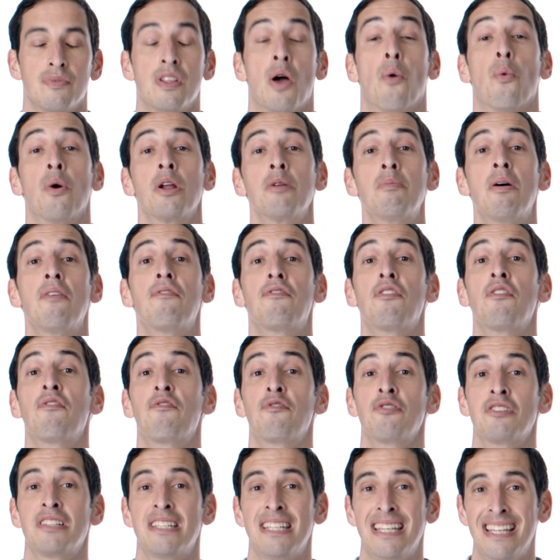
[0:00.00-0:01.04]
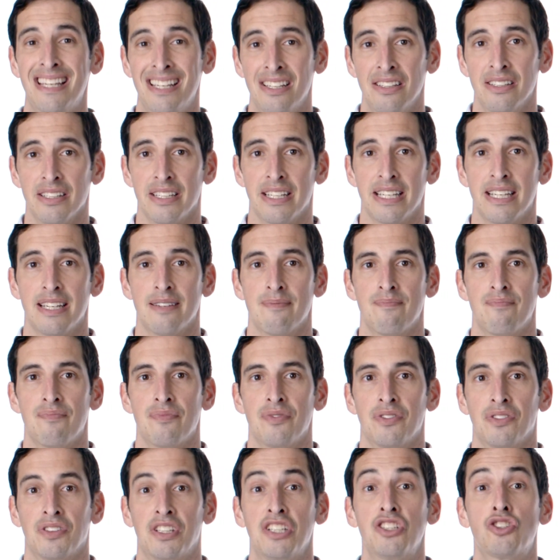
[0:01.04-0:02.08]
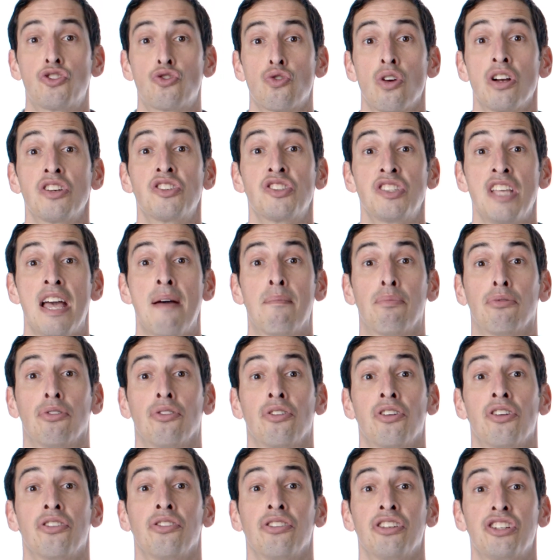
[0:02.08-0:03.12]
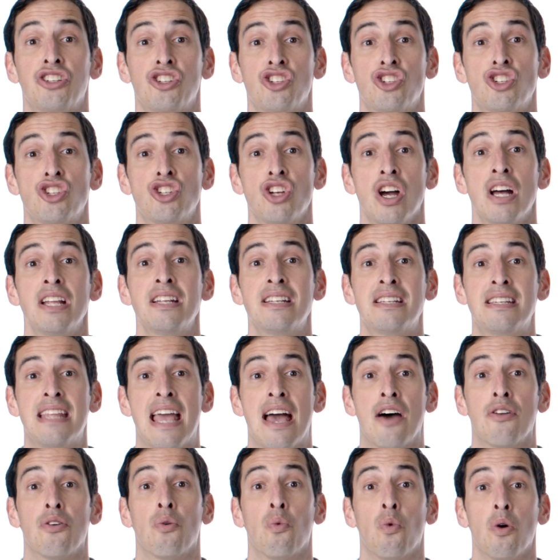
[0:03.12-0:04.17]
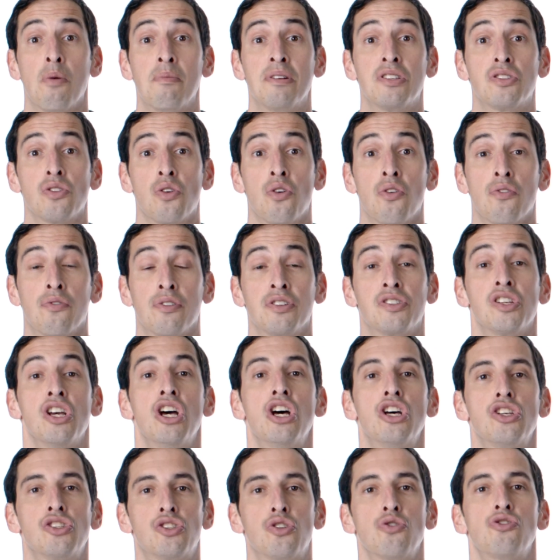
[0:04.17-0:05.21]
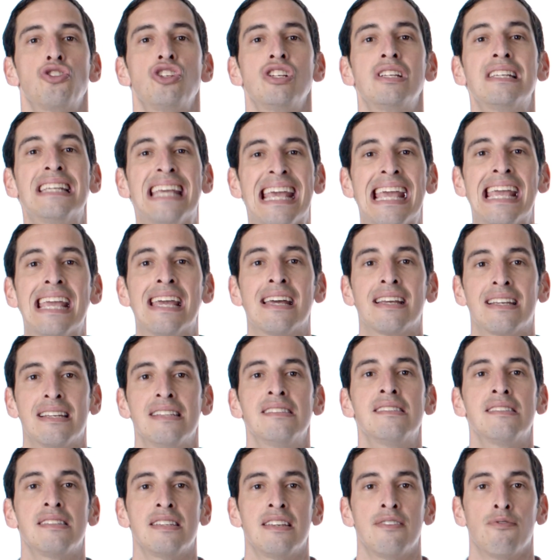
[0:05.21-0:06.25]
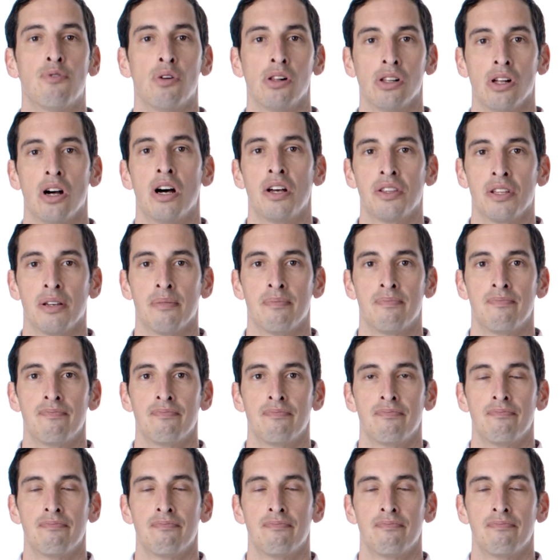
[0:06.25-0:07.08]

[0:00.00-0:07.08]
Now, what about for fertility? These drugs temporarily shut down a woman's ovaries so she can't conceive while on them.